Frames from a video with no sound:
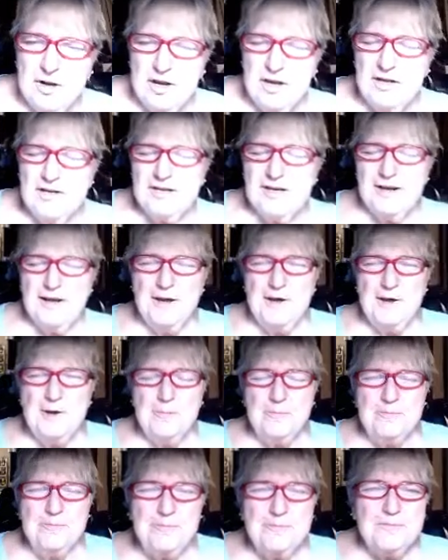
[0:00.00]
but
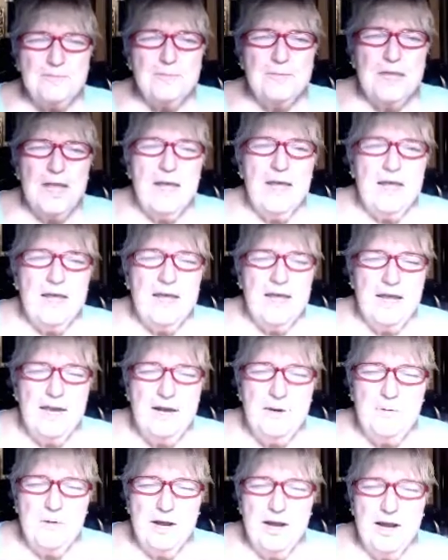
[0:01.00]

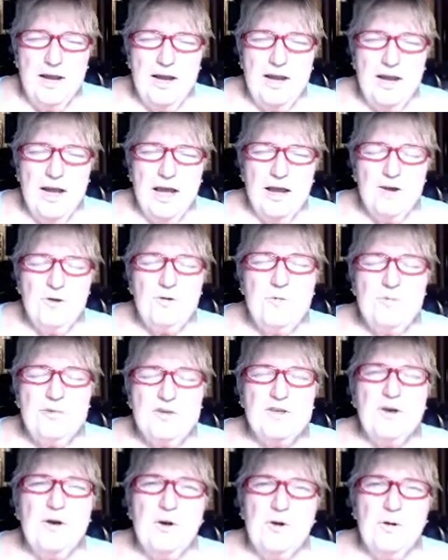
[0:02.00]
anyway, I hope
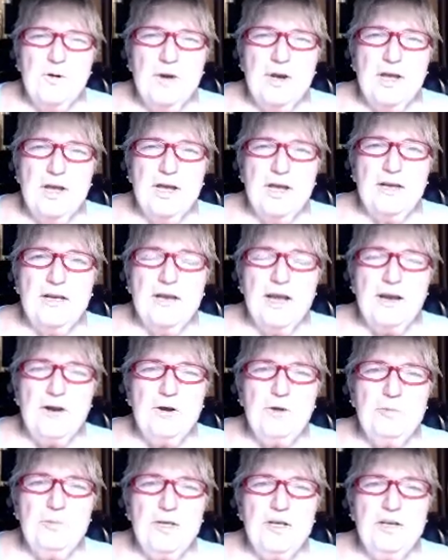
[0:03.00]
so, and I
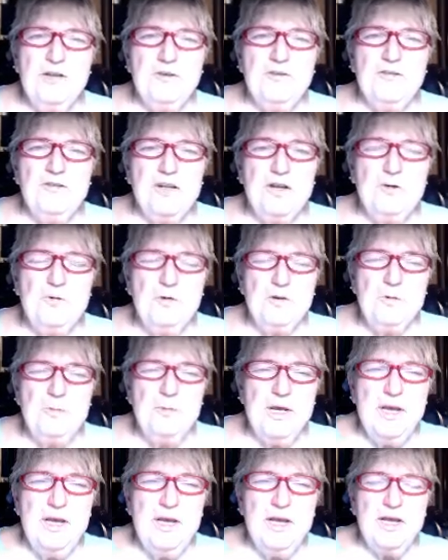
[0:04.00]
hope that you'll stick with
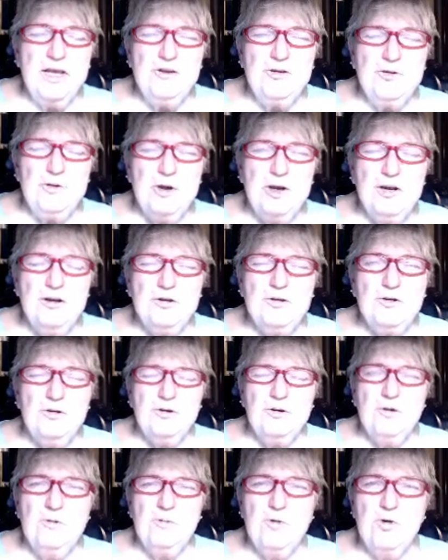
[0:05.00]
me and try to
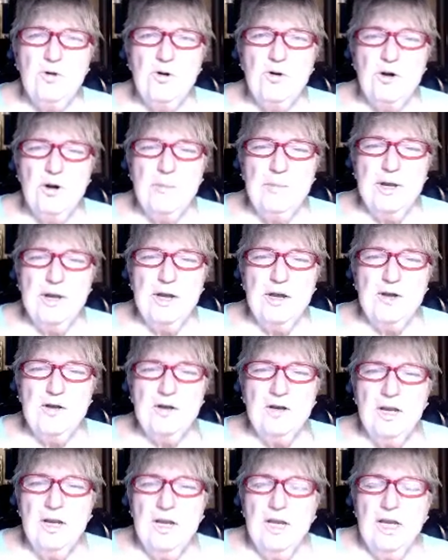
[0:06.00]
learn more about
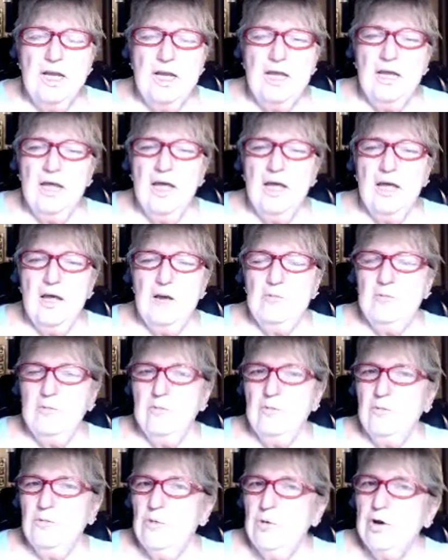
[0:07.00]

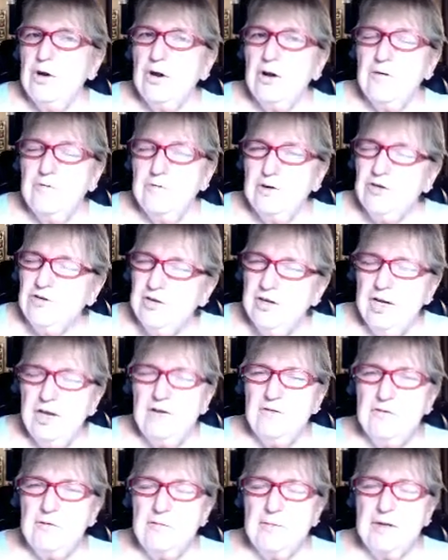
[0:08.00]
what our fish
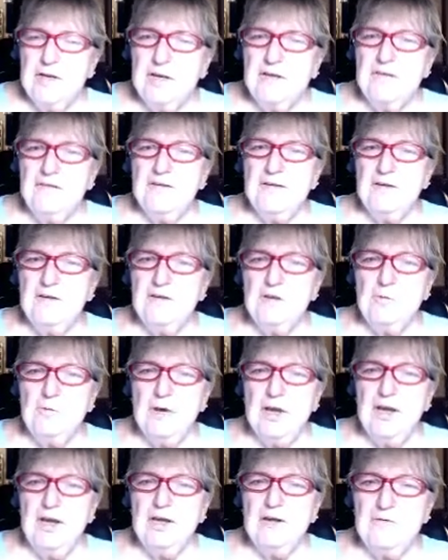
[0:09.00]
need from us in the
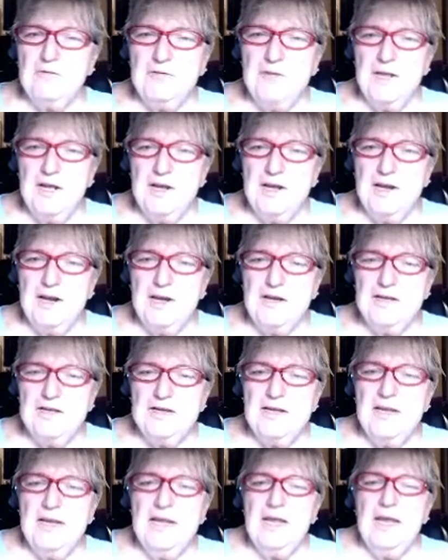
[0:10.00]
way of light.